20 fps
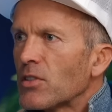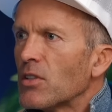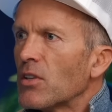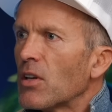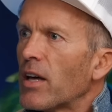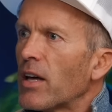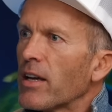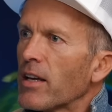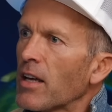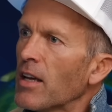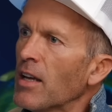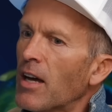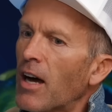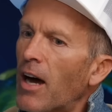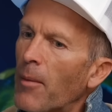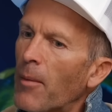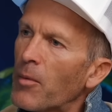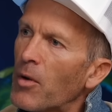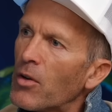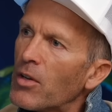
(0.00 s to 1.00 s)
So you're like,
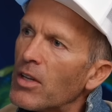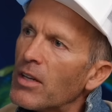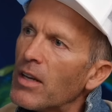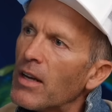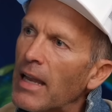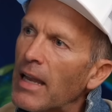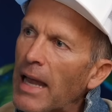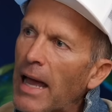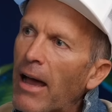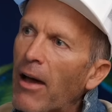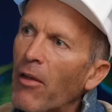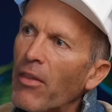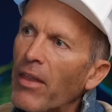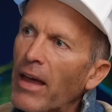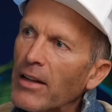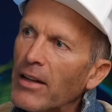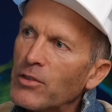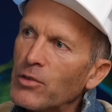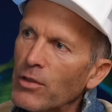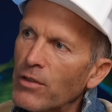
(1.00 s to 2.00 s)
I'm not going to allow
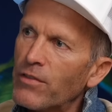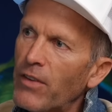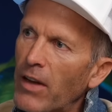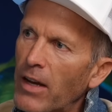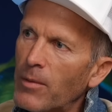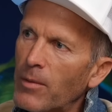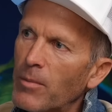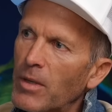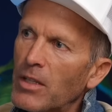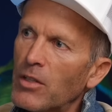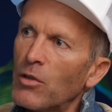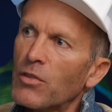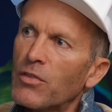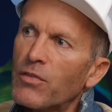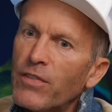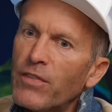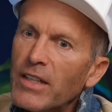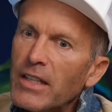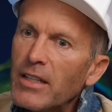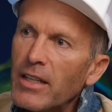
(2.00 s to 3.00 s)
that to affect me. You'll
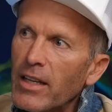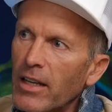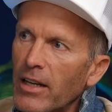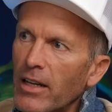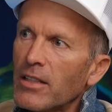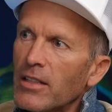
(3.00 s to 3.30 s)
feel it.